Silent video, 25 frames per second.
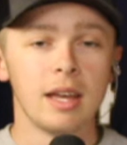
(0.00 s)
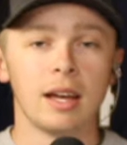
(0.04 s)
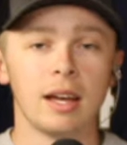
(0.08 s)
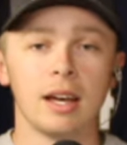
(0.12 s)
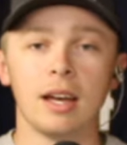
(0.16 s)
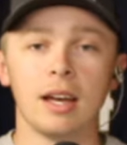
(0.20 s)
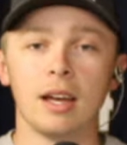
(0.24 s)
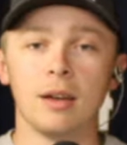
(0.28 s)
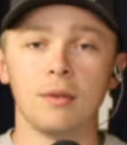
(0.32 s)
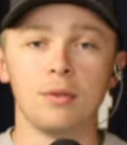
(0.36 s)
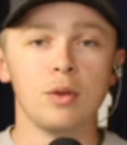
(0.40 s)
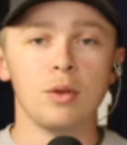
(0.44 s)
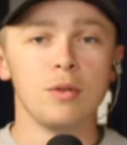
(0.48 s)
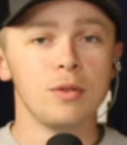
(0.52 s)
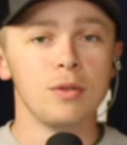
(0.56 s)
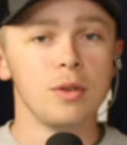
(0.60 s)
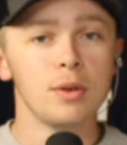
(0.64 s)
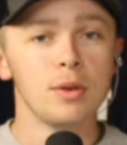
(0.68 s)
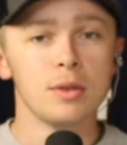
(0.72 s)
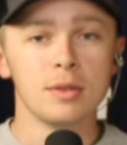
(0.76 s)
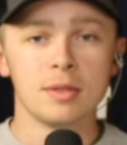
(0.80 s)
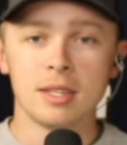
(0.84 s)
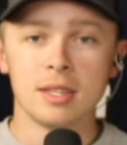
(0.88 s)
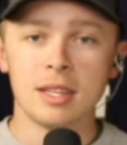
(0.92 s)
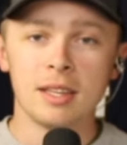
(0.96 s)
If you've
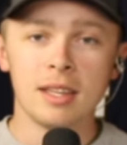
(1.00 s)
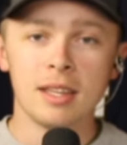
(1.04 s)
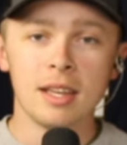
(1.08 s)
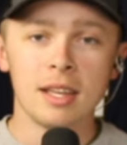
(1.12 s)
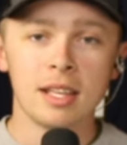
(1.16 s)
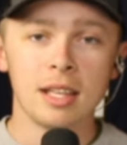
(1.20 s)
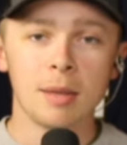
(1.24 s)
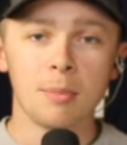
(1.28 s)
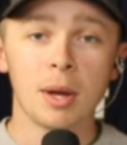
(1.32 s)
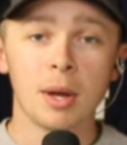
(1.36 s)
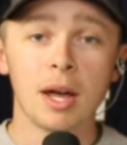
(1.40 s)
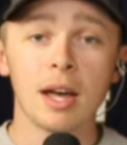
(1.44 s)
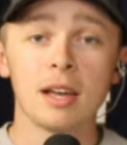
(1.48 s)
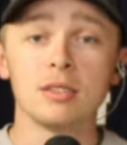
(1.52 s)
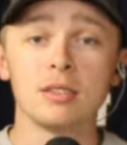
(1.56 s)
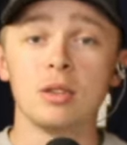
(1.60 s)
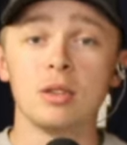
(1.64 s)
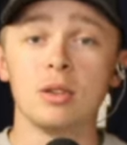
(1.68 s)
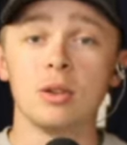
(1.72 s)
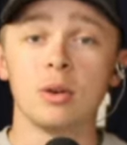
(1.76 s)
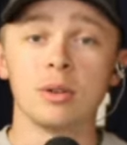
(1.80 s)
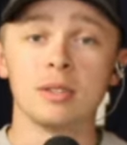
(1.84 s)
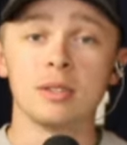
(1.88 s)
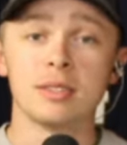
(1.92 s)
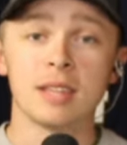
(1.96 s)
used SeatGeek in the past,
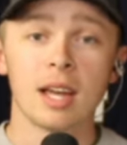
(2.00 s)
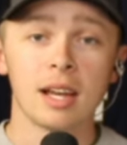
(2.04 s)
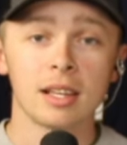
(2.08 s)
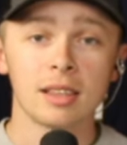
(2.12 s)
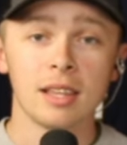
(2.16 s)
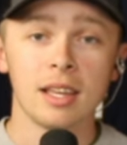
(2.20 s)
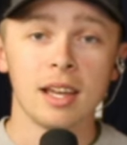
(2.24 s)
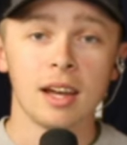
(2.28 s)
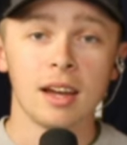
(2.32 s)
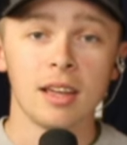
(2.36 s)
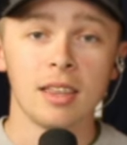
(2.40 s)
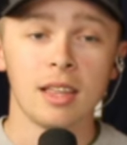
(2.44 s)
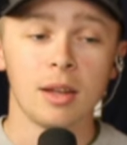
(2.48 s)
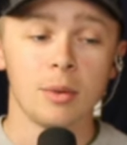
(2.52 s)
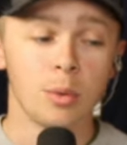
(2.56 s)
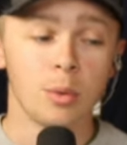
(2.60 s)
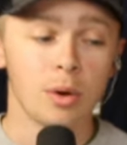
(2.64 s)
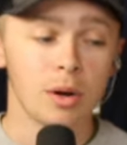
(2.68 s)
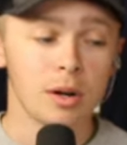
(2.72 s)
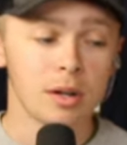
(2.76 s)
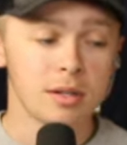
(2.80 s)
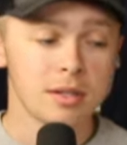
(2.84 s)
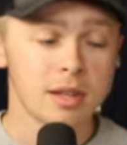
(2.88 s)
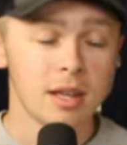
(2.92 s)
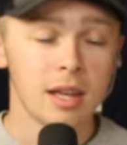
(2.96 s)
you know exactly how that
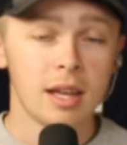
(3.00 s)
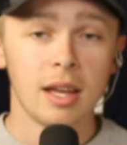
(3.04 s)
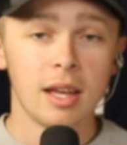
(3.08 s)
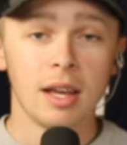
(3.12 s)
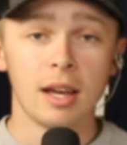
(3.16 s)
works.